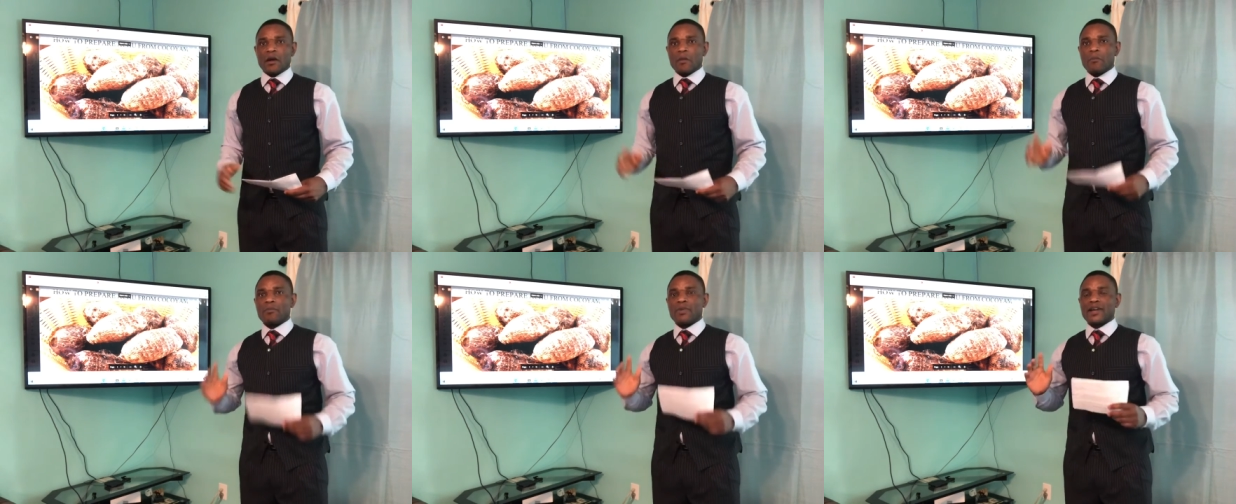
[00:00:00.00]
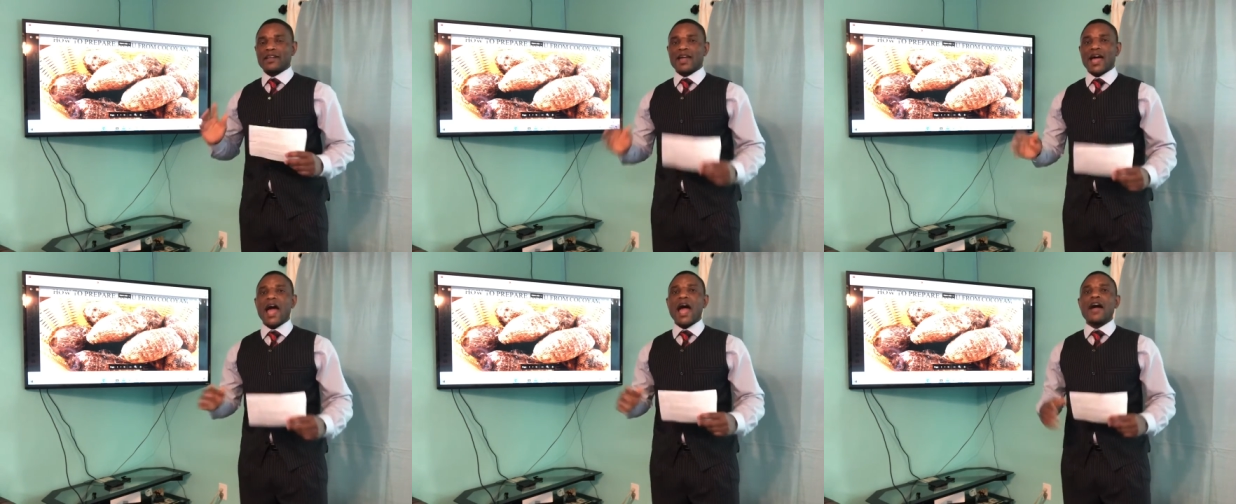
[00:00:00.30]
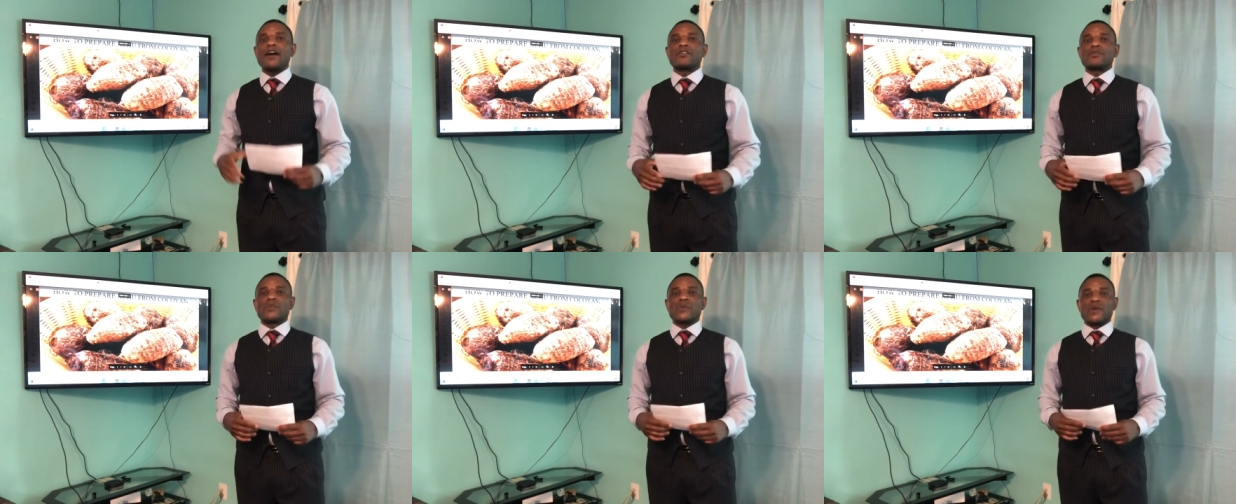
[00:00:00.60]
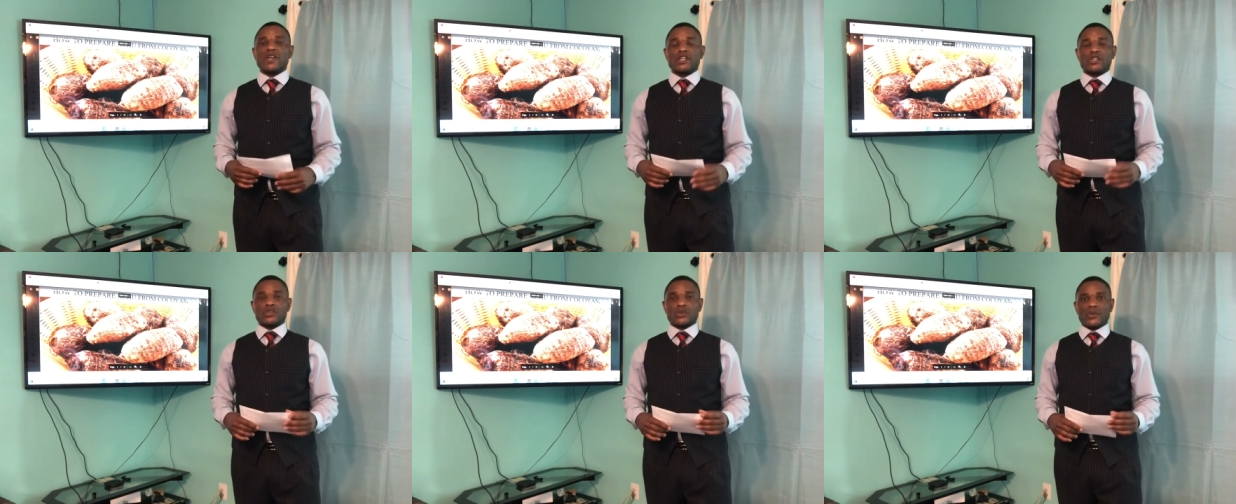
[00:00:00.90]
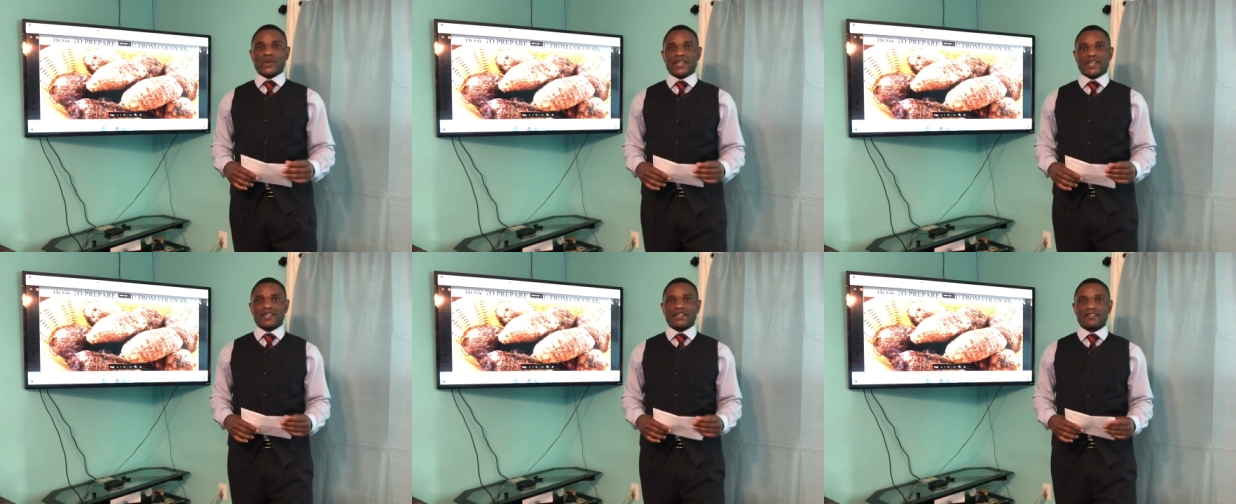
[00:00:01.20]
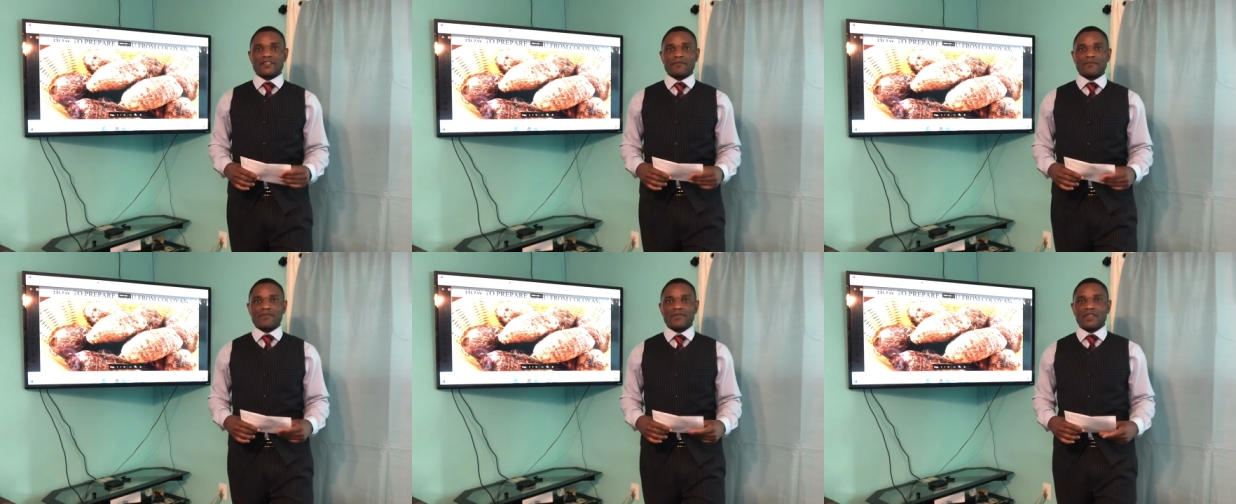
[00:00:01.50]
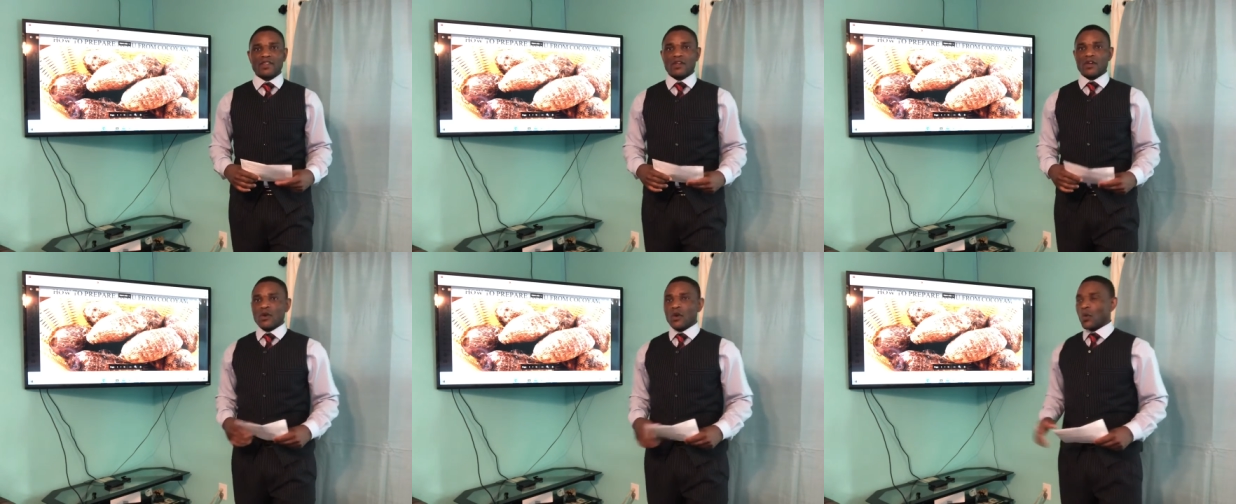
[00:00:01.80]
But how do we do it?
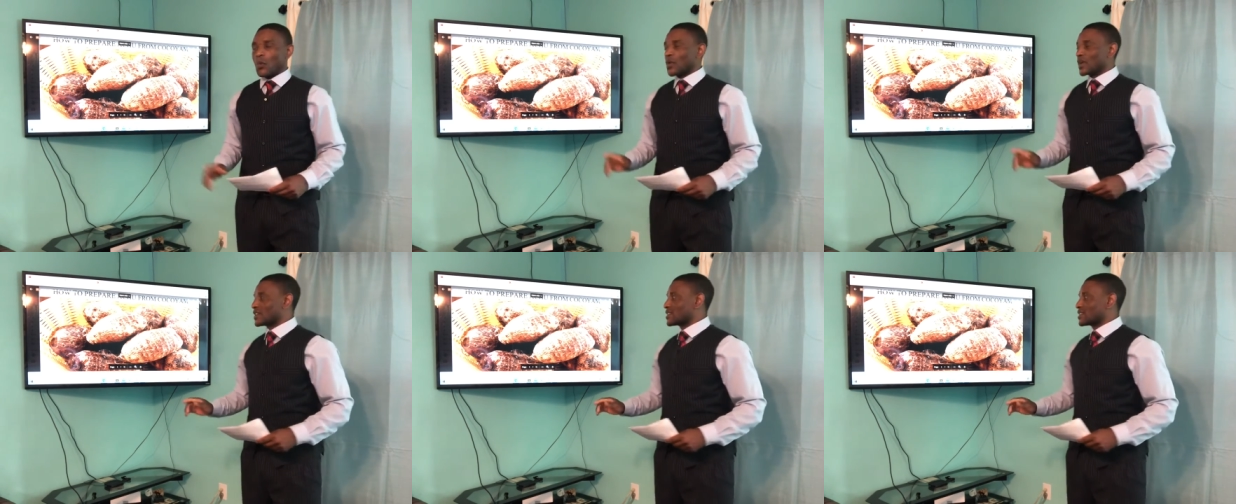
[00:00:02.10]
We